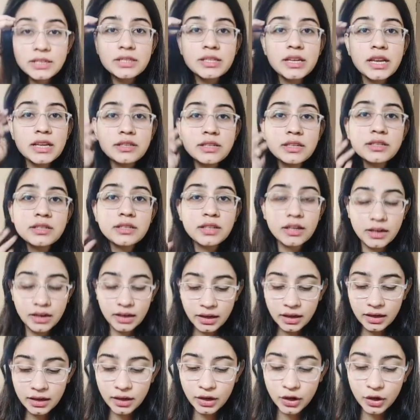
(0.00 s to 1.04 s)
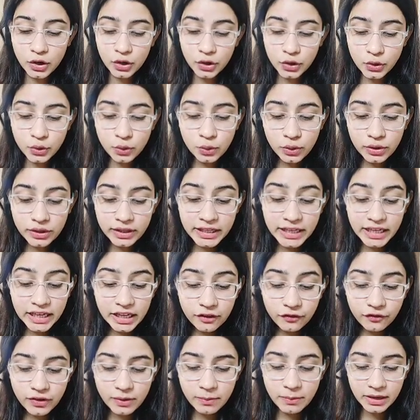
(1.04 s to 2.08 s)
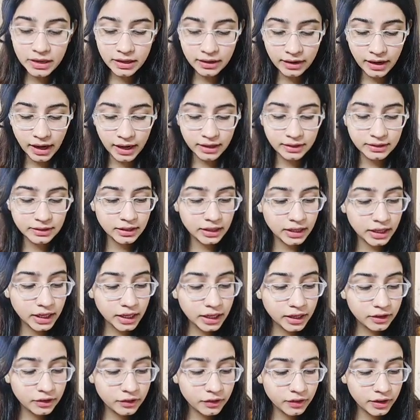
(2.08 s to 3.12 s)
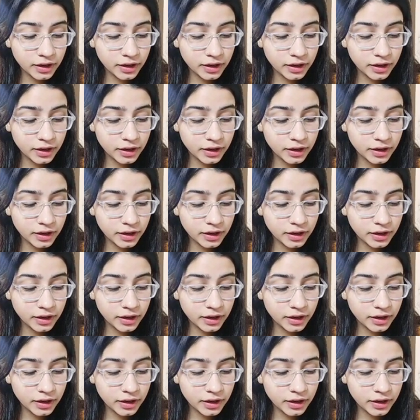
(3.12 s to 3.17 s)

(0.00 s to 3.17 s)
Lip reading: it is necessary to defamiliarize.